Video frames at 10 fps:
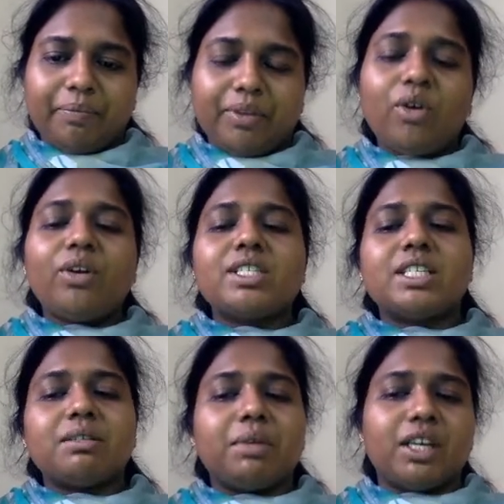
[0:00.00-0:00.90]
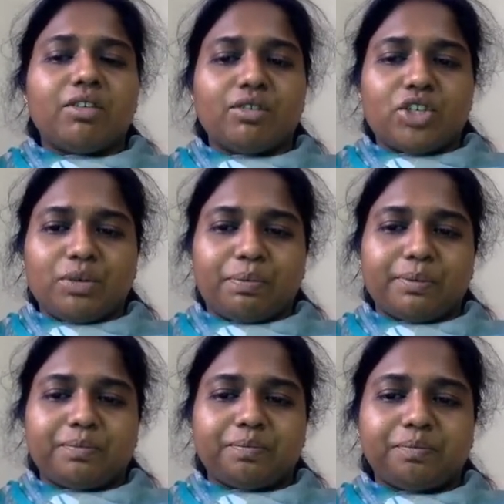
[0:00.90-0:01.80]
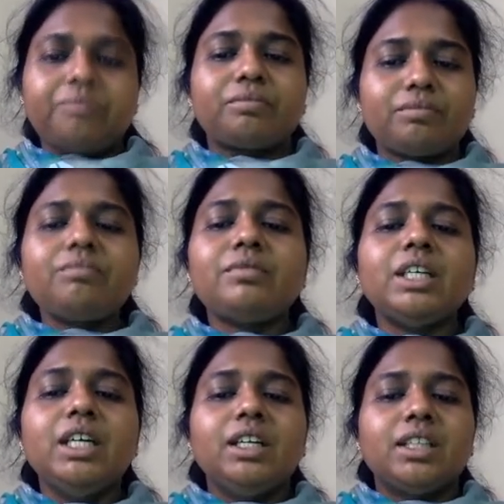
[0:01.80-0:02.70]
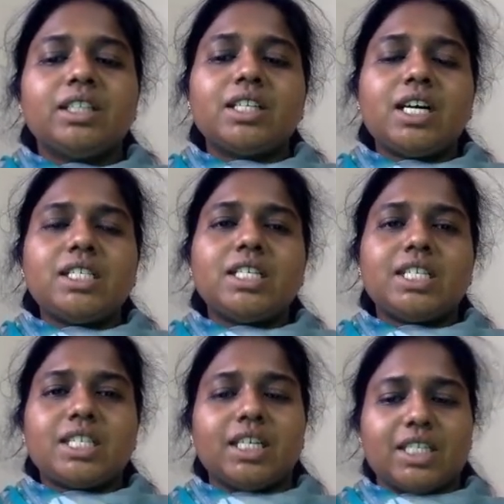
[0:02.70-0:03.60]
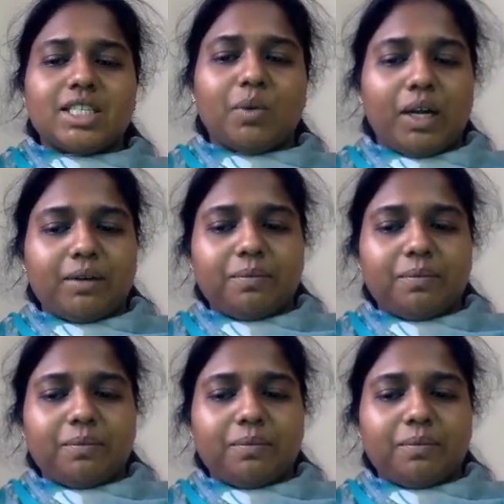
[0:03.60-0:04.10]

Or is it a microchip? The transistor is the one.